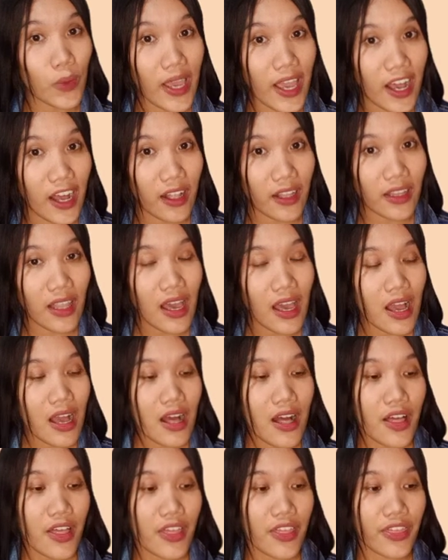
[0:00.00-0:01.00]
well
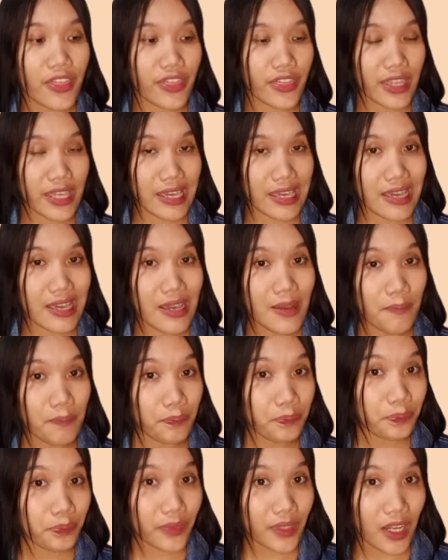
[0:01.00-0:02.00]
the
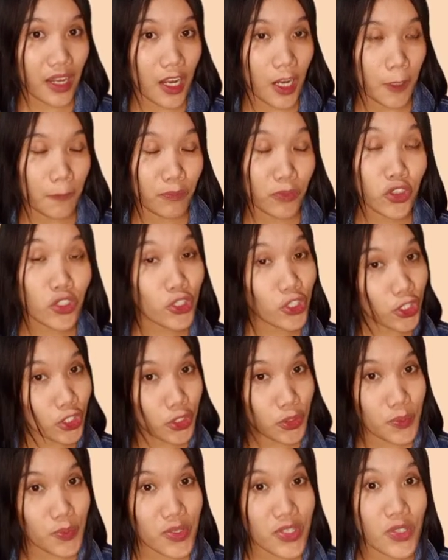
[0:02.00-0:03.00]
uh,
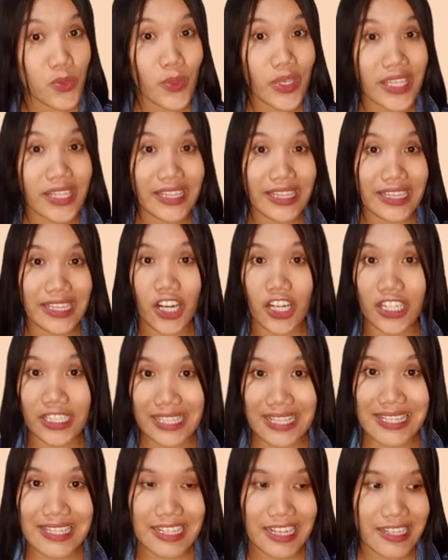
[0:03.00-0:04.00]
terms we are
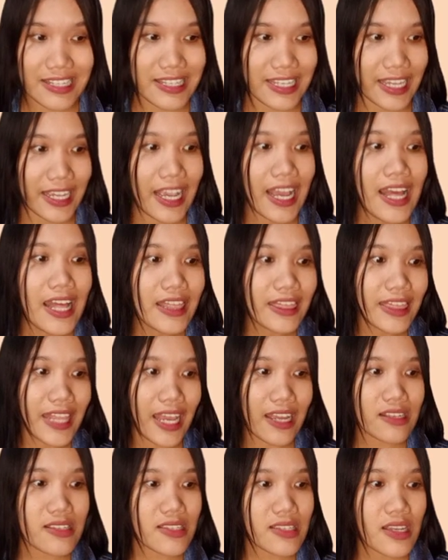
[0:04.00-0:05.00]
discussing.
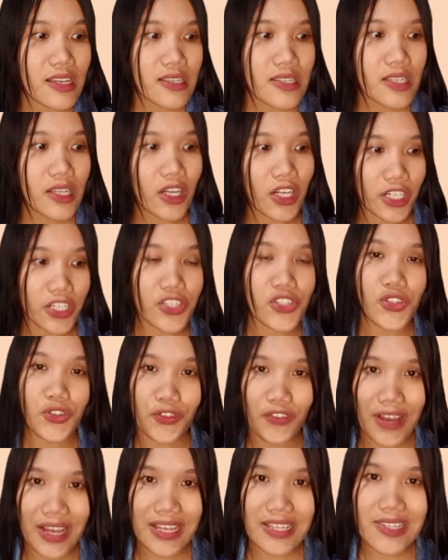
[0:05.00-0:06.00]
Next,
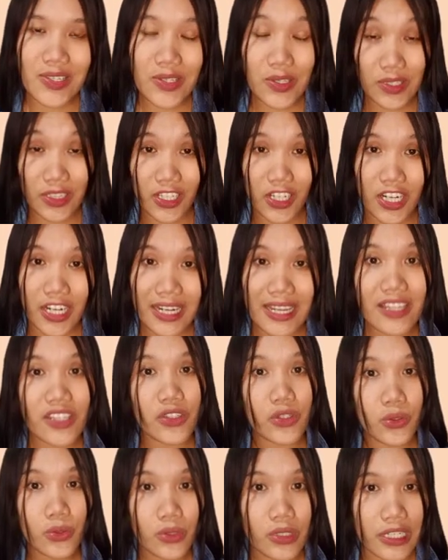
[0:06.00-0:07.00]
cardiovascular
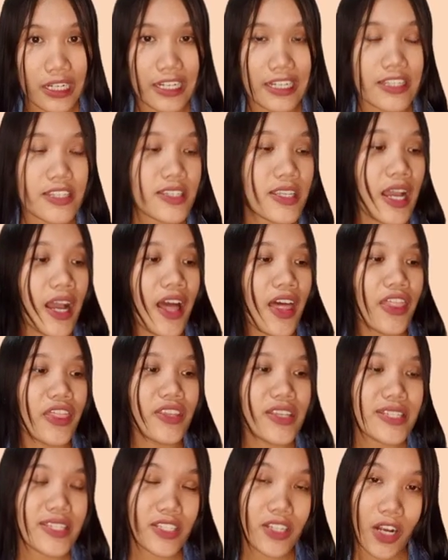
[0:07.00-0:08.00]
endurance.
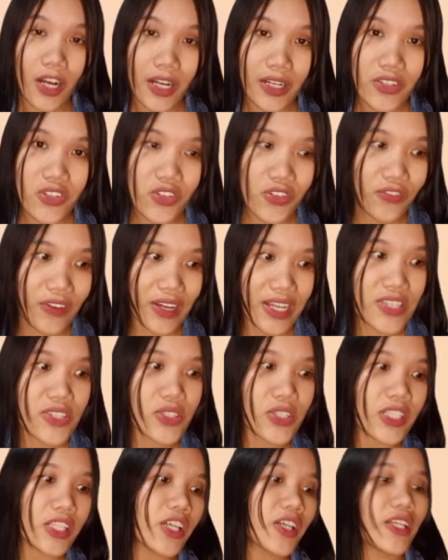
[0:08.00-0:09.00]
This
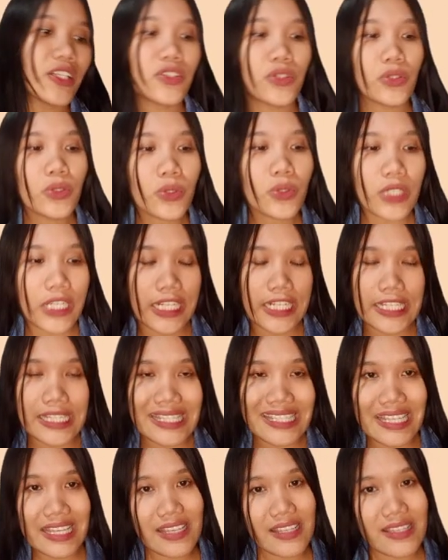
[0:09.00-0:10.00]
cardiovascular
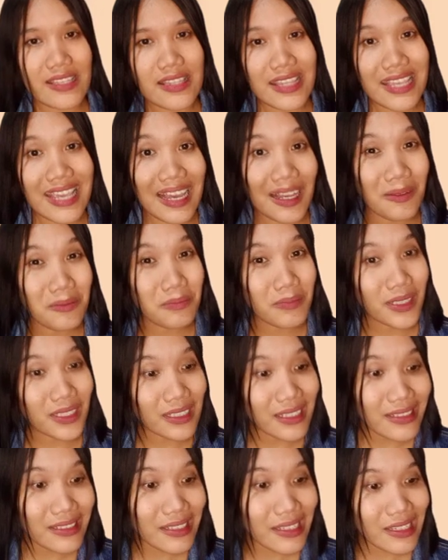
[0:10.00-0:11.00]
endurance is the
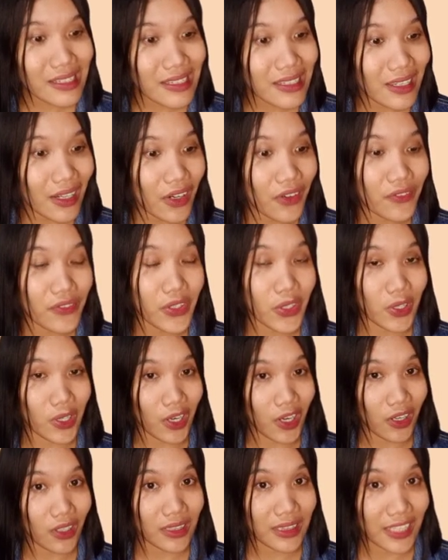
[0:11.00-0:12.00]
ability of your
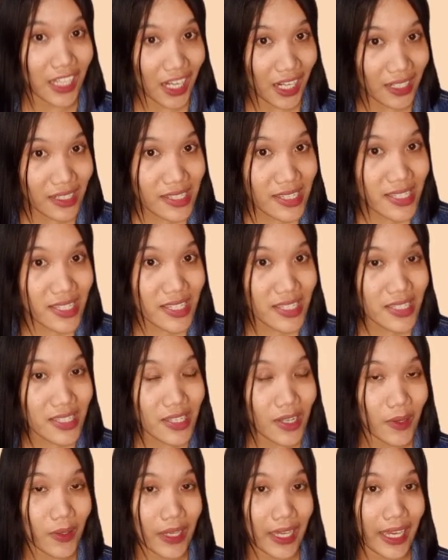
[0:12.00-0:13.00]
lungs
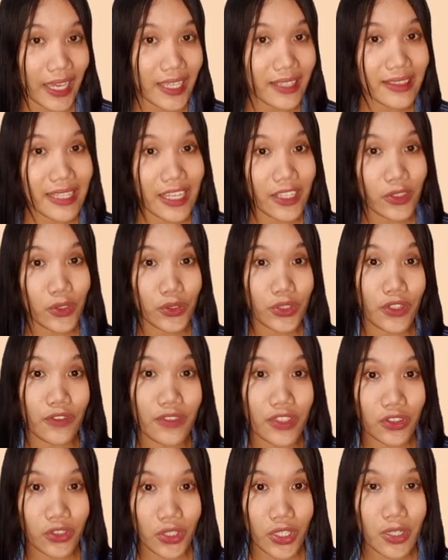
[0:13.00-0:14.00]
Okay, take note of
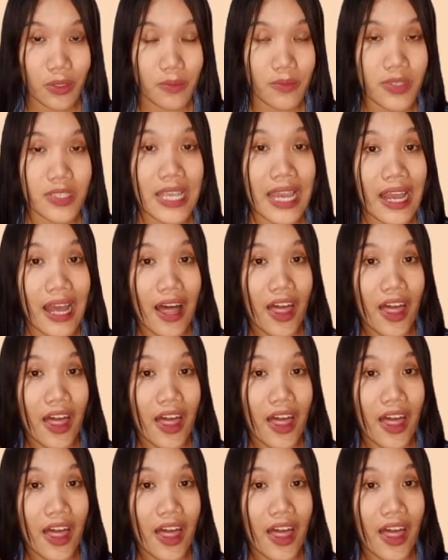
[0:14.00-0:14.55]
the terms.